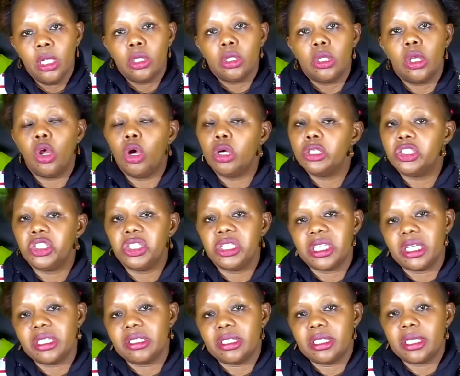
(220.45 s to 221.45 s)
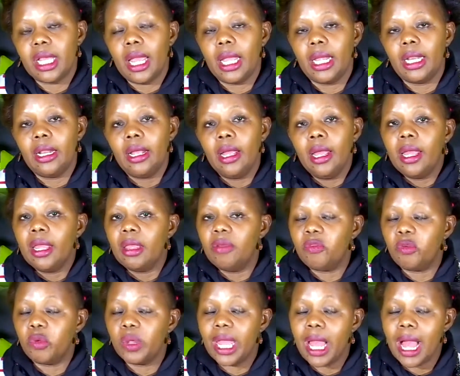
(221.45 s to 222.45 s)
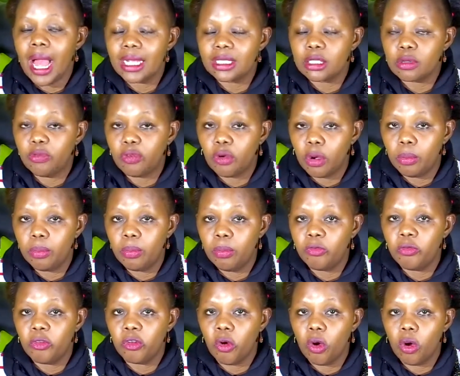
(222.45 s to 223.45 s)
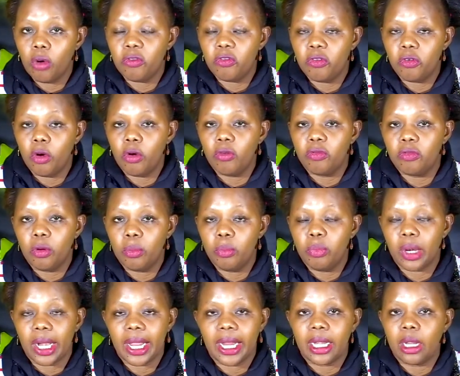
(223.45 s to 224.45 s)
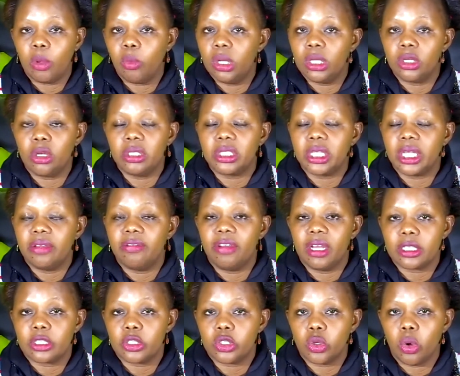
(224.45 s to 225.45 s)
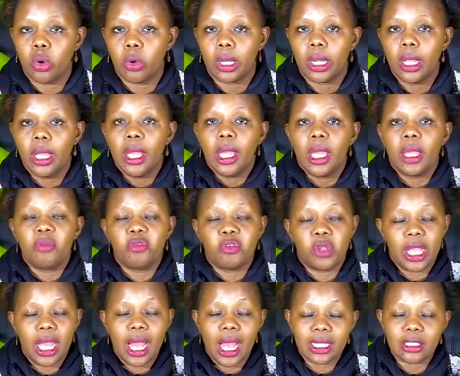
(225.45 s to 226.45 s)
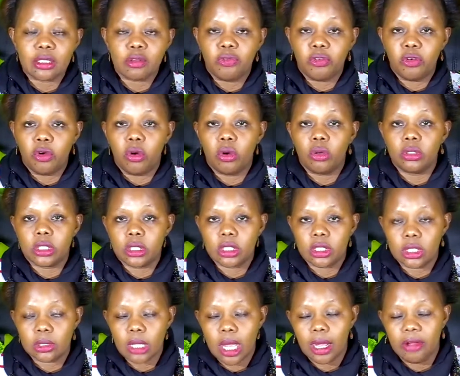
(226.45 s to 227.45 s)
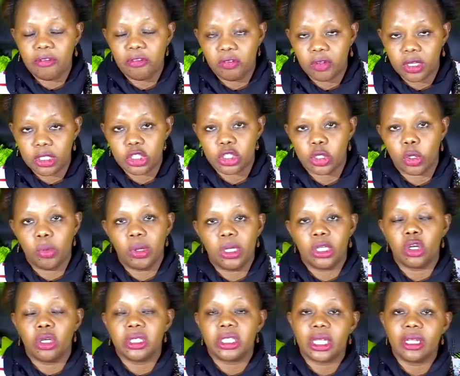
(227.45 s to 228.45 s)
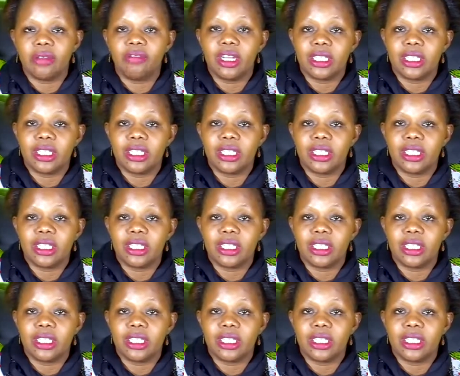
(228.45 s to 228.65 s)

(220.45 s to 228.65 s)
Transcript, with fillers: The Lord Jesus said, if we ask for, for, for, for bread, He will not give us stone. If we ask for a fish, He will not give